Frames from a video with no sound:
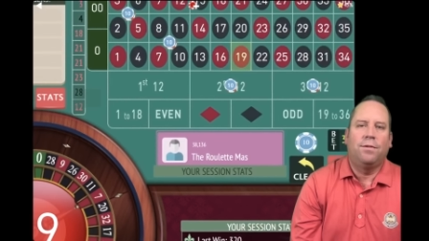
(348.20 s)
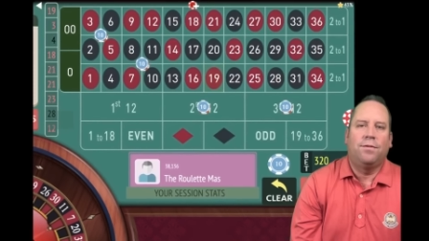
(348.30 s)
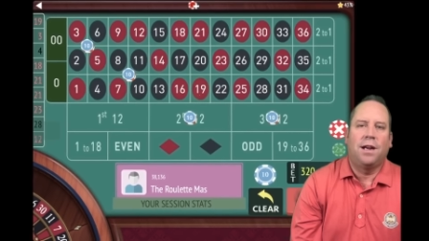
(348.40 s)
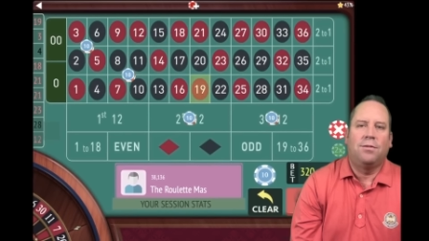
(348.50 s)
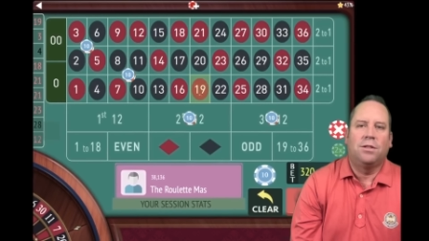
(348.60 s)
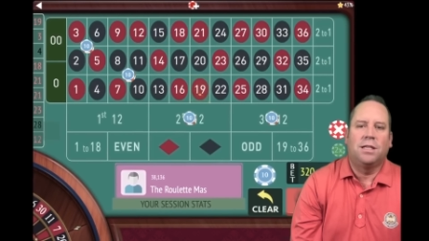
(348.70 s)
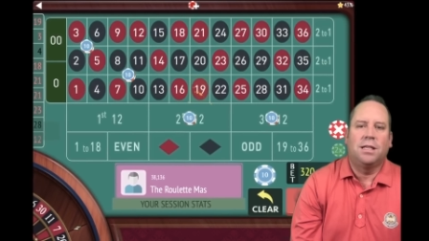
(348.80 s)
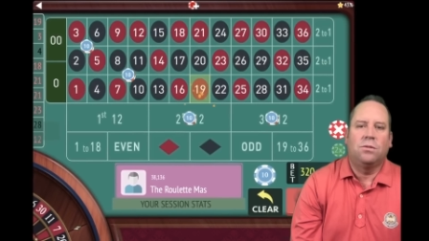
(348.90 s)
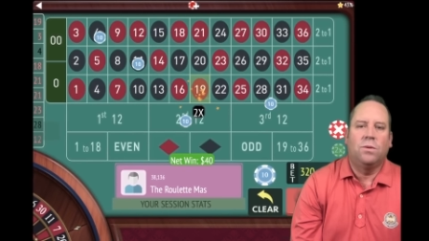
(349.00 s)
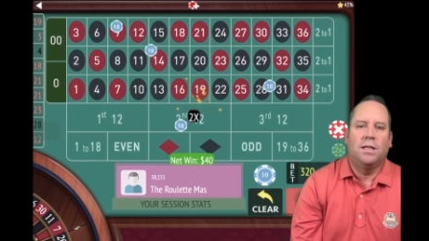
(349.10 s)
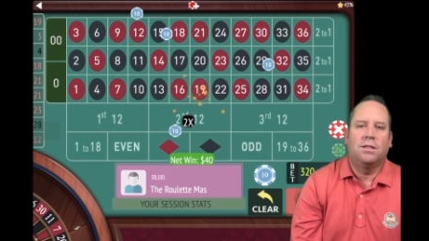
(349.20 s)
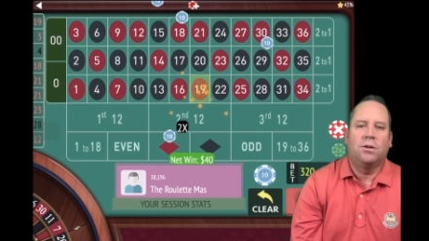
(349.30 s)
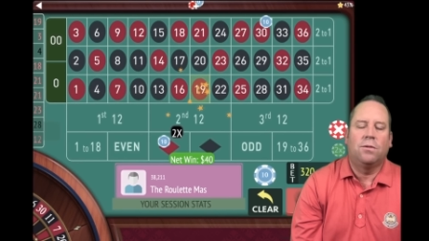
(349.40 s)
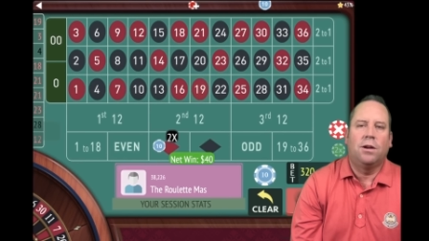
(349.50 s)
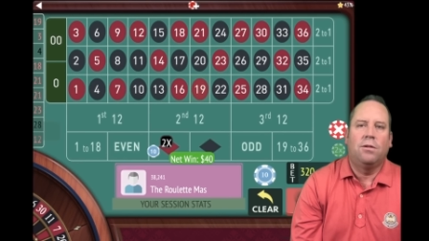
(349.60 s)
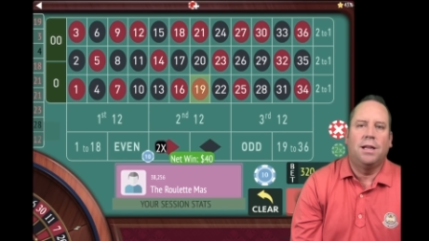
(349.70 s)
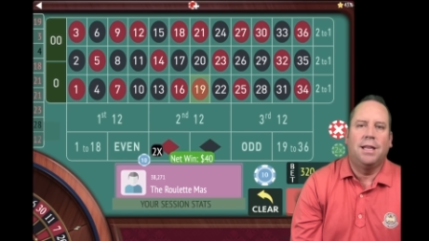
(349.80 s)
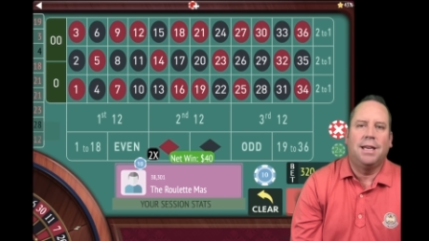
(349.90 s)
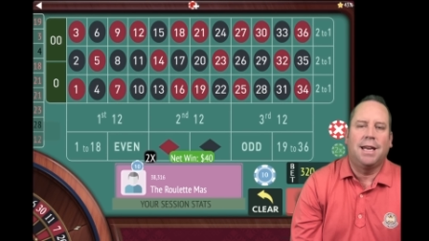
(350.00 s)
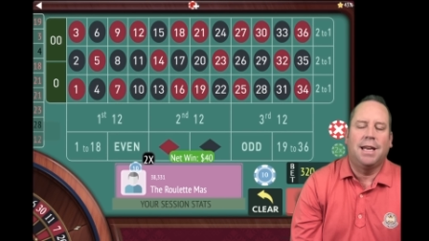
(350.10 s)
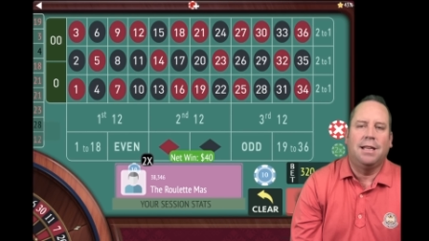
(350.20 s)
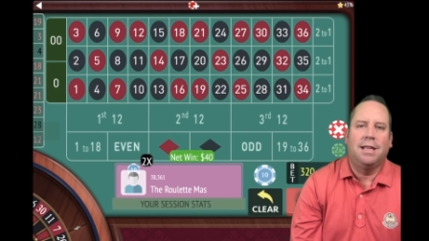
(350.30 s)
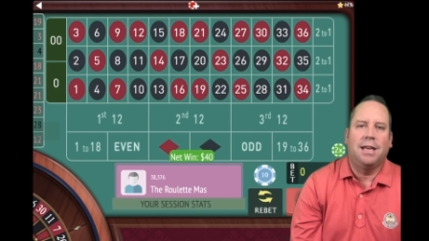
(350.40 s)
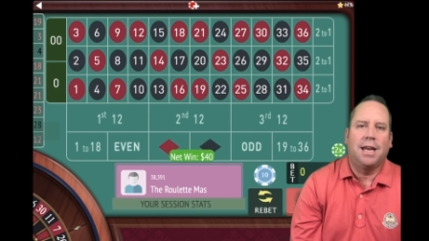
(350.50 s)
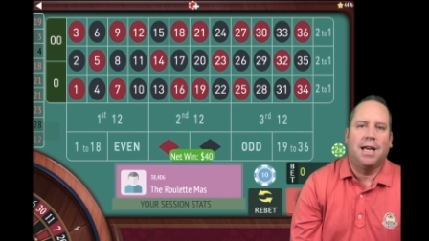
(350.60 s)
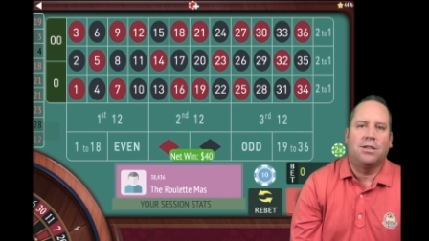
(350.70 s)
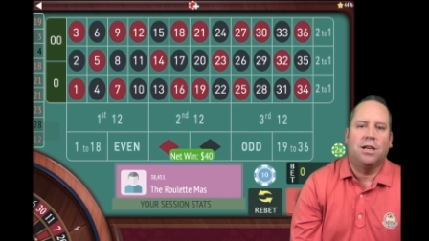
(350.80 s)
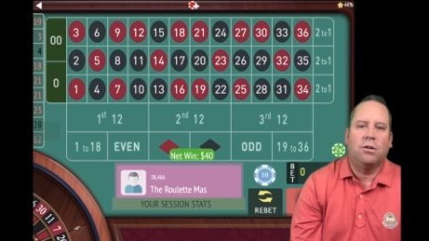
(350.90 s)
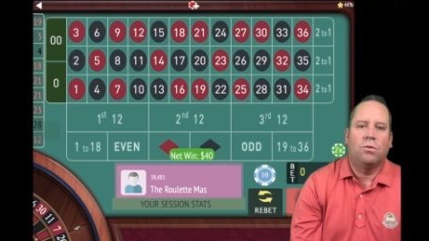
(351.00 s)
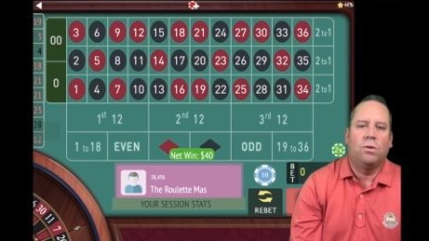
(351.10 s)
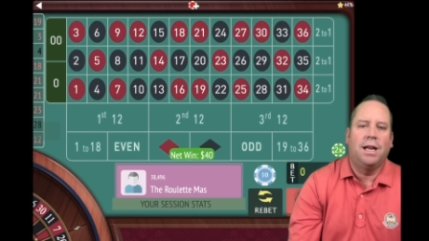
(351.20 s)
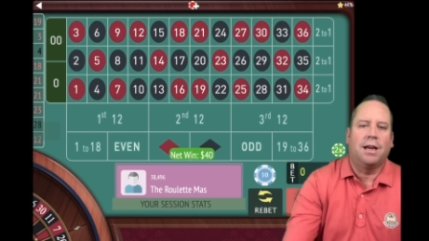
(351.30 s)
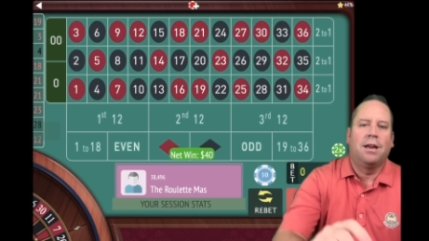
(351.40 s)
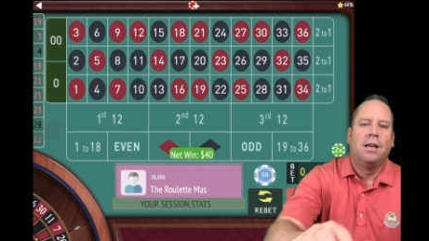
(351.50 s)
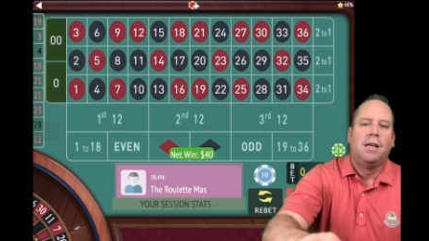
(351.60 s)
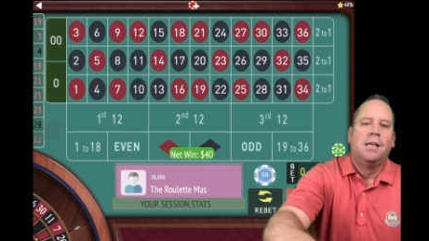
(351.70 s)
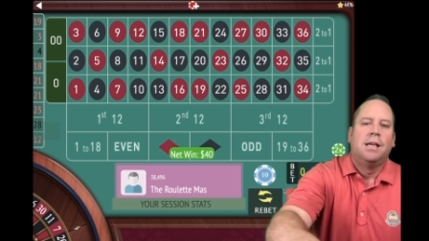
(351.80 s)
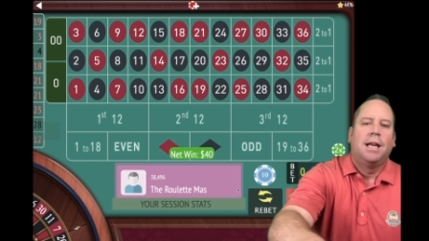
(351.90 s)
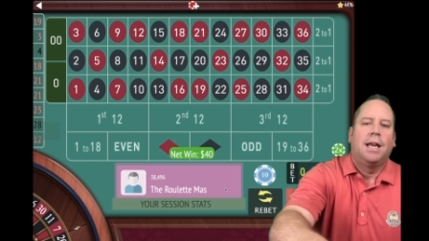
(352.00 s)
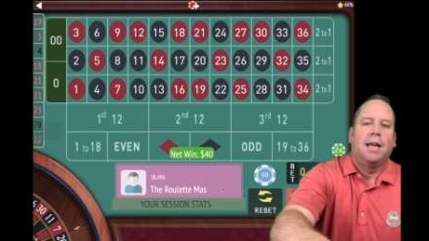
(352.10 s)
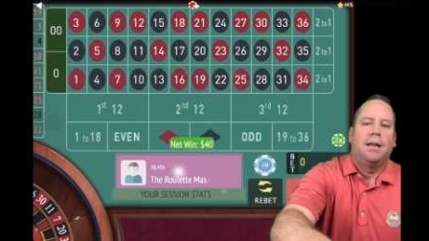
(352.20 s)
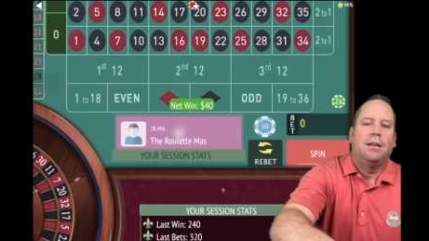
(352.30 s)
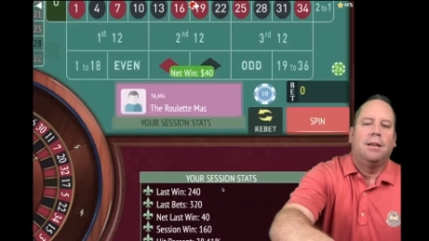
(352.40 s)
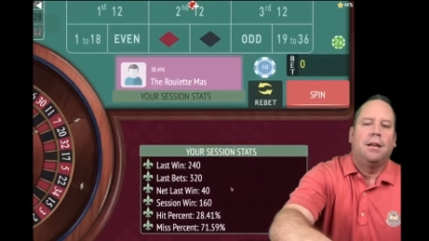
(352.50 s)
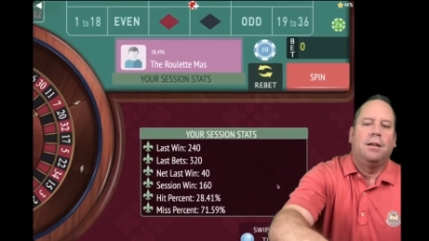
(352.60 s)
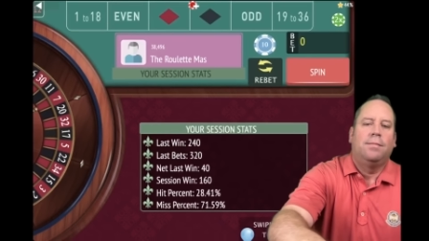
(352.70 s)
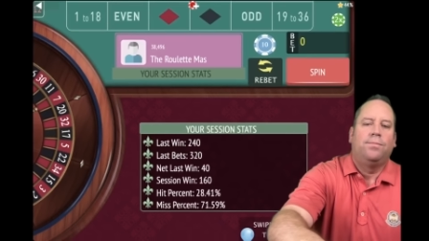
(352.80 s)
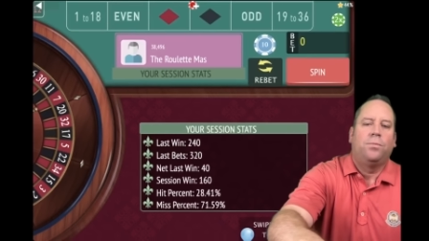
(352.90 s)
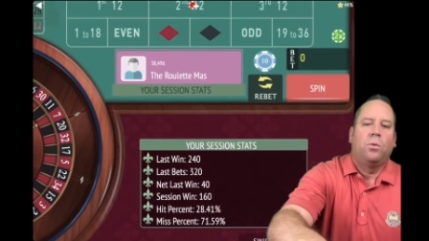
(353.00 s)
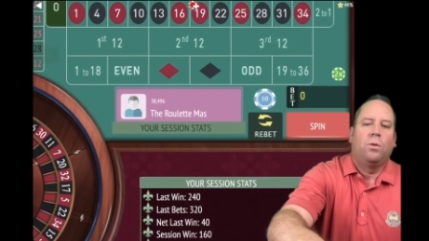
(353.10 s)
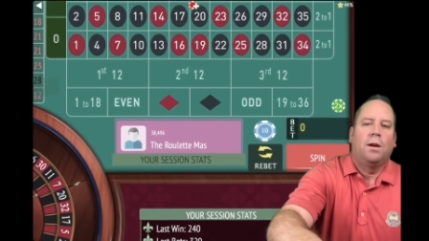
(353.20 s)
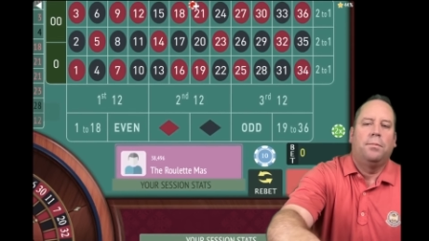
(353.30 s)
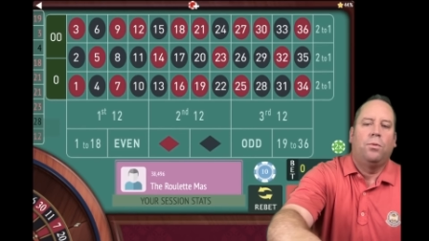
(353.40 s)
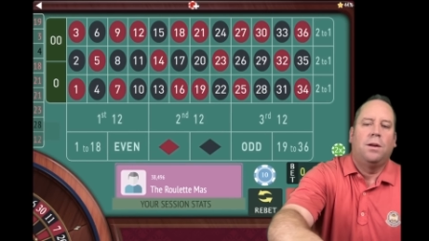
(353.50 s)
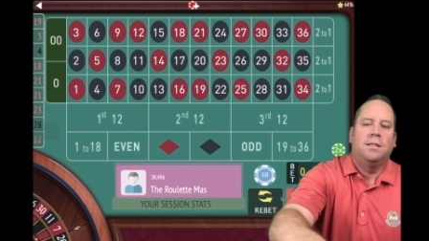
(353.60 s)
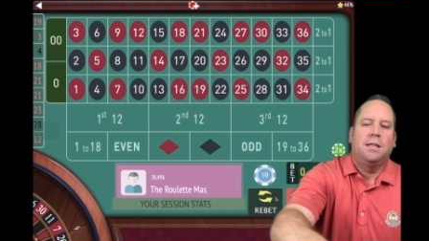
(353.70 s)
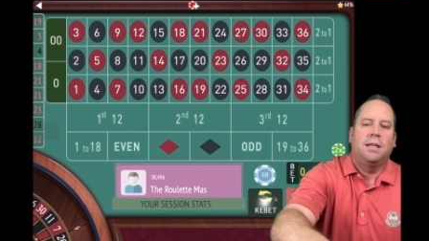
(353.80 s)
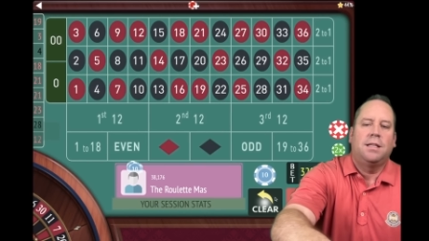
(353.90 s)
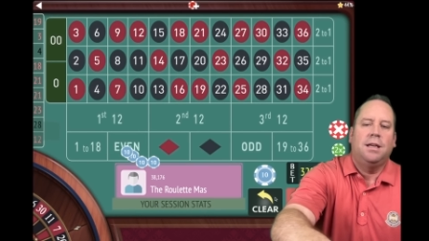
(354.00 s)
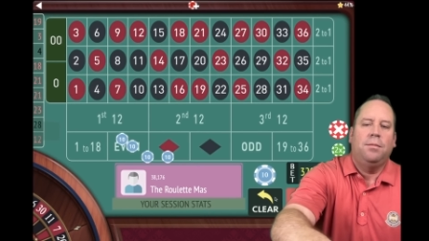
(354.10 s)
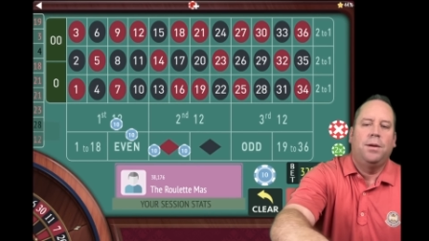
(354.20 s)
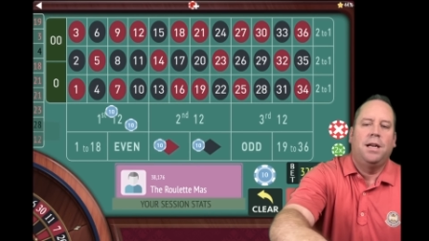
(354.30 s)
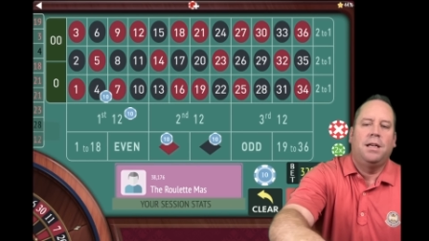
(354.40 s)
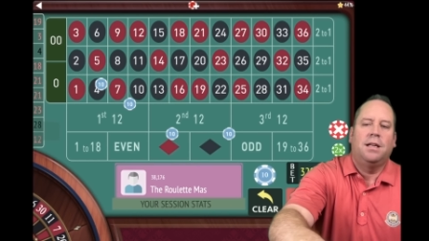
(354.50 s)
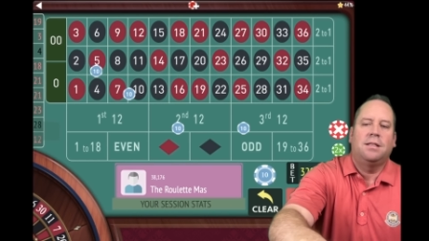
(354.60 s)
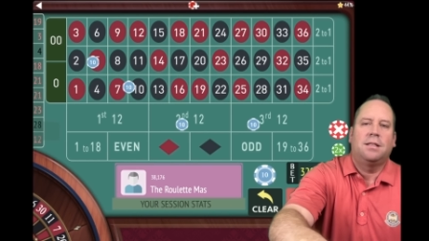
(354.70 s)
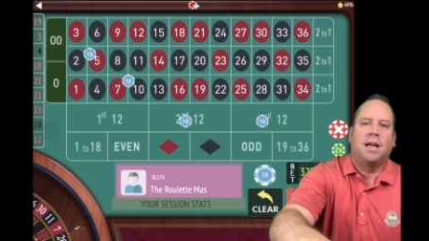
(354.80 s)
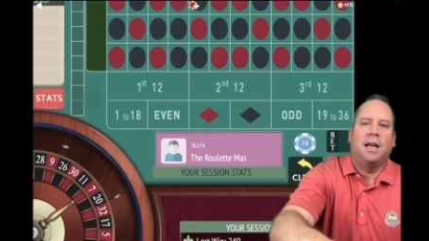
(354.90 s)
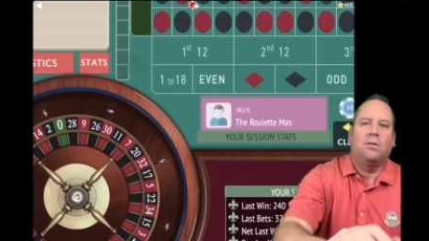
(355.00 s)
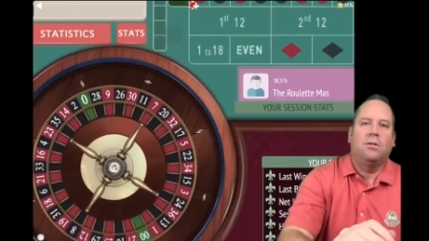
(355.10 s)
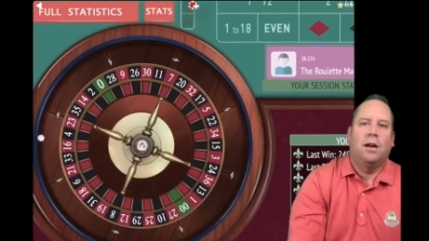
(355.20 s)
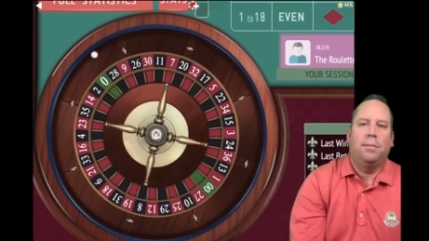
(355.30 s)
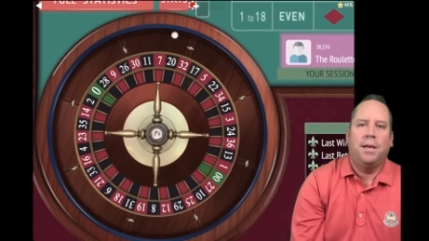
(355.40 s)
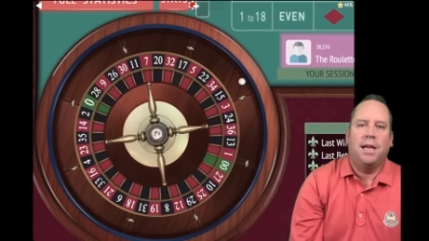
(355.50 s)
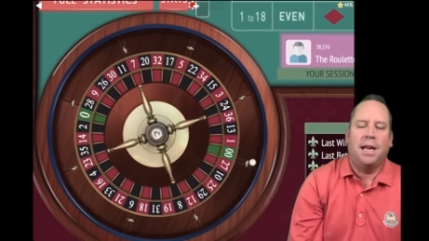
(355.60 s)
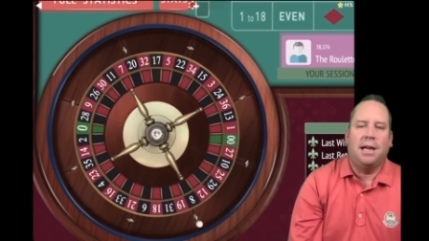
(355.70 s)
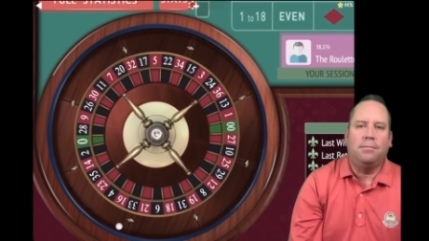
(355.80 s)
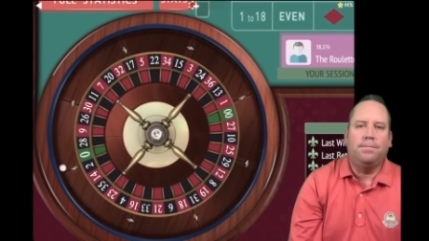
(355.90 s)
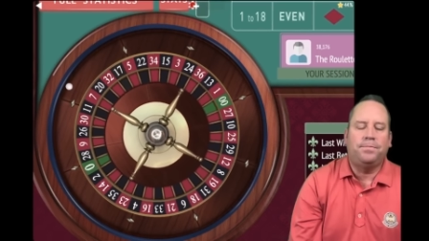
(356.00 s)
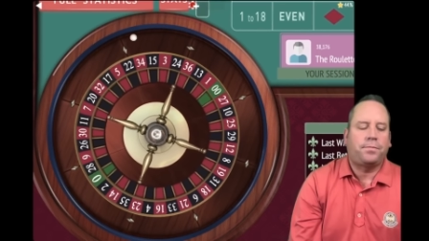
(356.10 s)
five or six wins in a row and then and then cash out quick and um, we're up 160, but it does cycle up and down,